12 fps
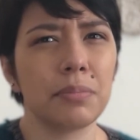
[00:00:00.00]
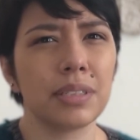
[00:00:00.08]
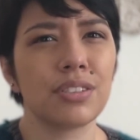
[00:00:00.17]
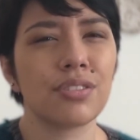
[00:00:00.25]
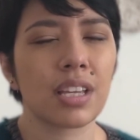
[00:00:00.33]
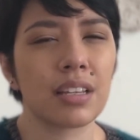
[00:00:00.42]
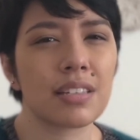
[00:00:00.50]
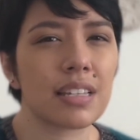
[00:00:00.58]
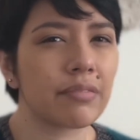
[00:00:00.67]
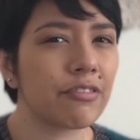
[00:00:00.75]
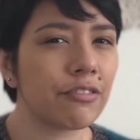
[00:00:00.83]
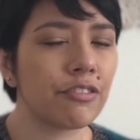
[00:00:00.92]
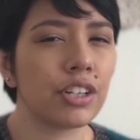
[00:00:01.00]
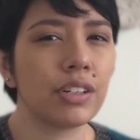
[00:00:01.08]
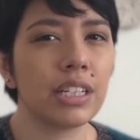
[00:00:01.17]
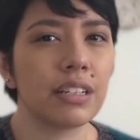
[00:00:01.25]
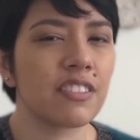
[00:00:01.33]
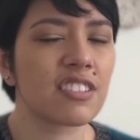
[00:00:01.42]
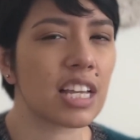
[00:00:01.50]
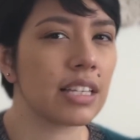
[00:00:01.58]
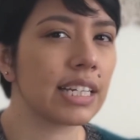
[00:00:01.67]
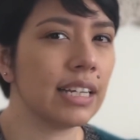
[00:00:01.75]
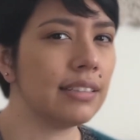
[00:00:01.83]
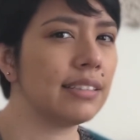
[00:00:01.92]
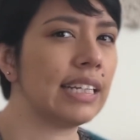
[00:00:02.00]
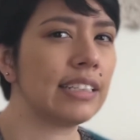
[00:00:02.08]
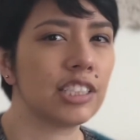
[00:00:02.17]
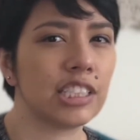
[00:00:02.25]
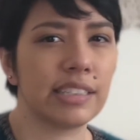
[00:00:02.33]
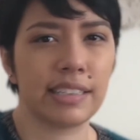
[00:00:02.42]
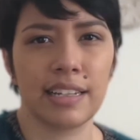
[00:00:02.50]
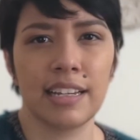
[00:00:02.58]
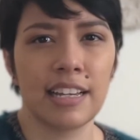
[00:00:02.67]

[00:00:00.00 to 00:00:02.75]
but it just has like very delicate, dainty